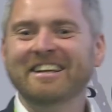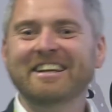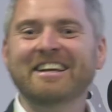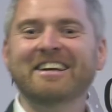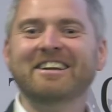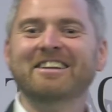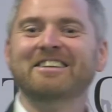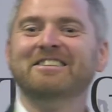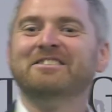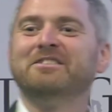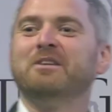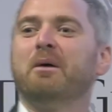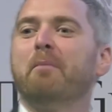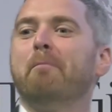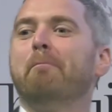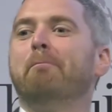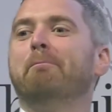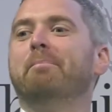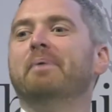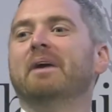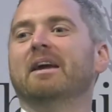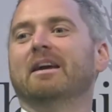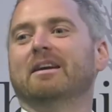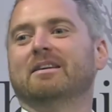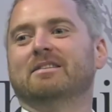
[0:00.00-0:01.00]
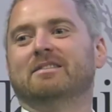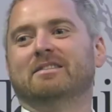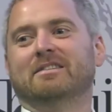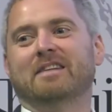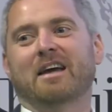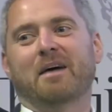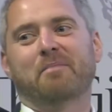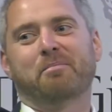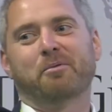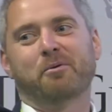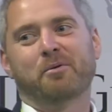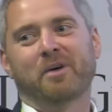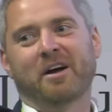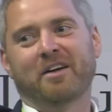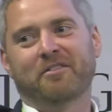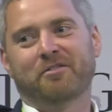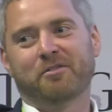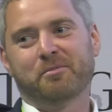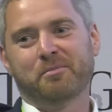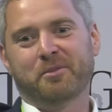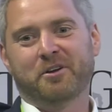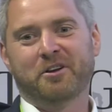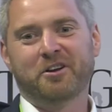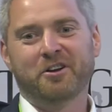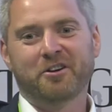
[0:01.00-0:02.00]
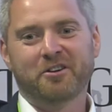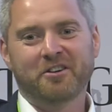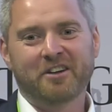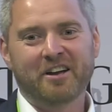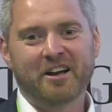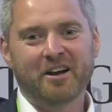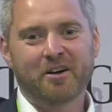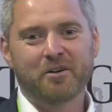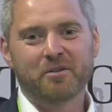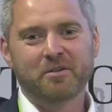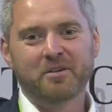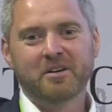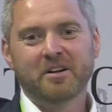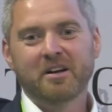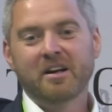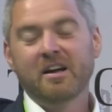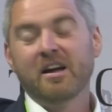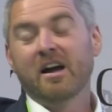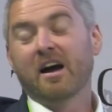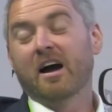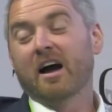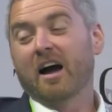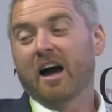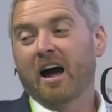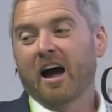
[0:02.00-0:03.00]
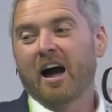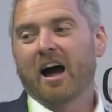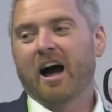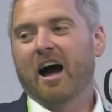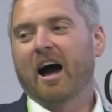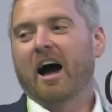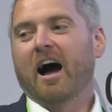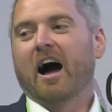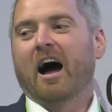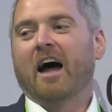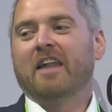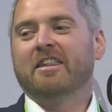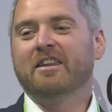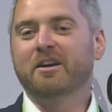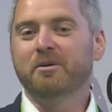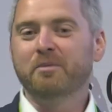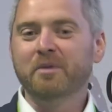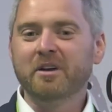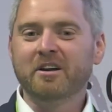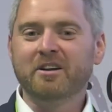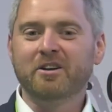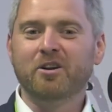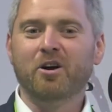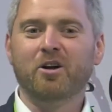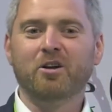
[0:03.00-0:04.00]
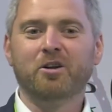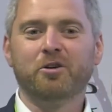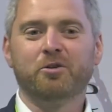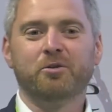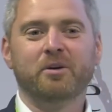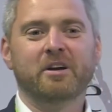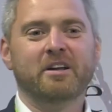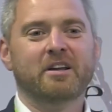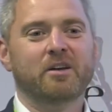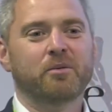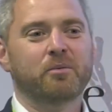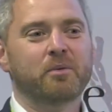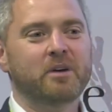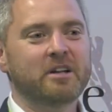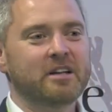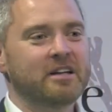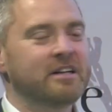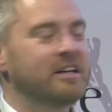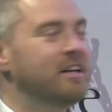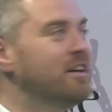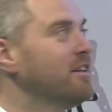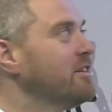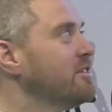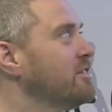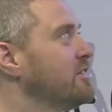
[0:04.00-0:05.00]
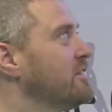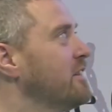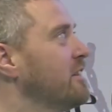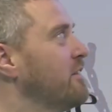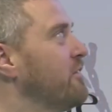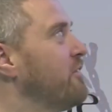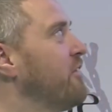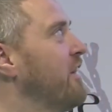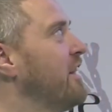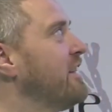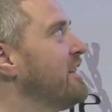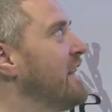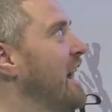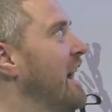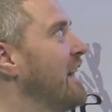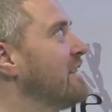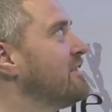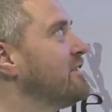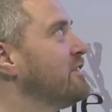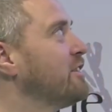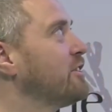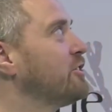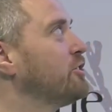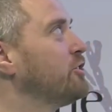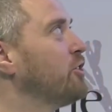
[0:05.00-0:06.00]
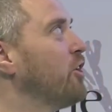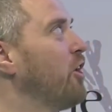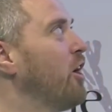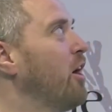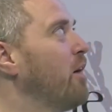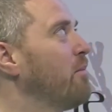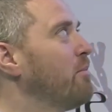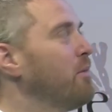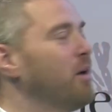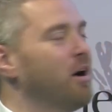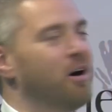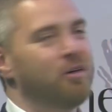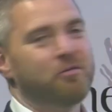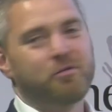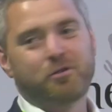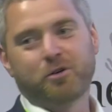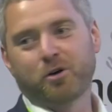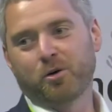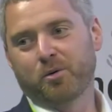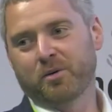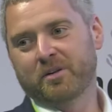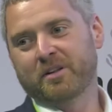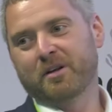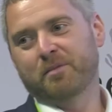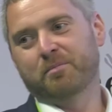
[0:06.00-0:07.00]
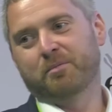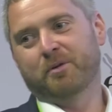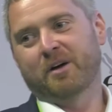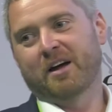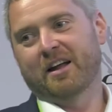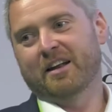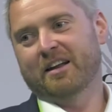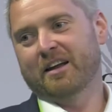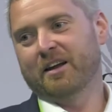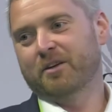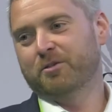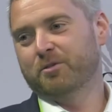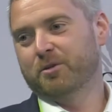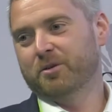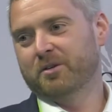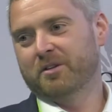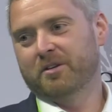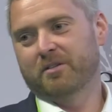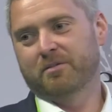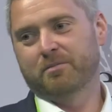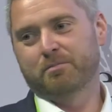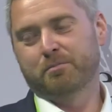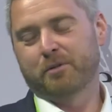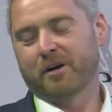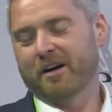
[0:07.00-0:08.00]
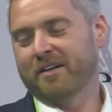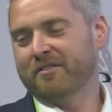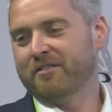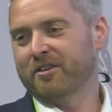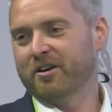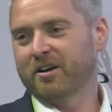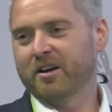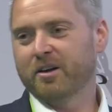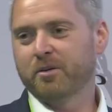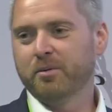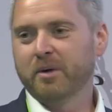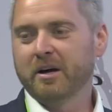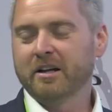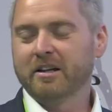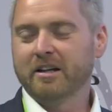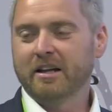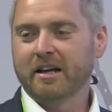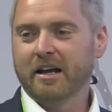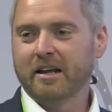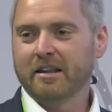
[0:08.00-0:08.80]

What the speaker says: Neal is a big step away from Curio. I think we can all agree that Whitley Neal has done a fantastic job of growing their brand and growing their brand very quickly.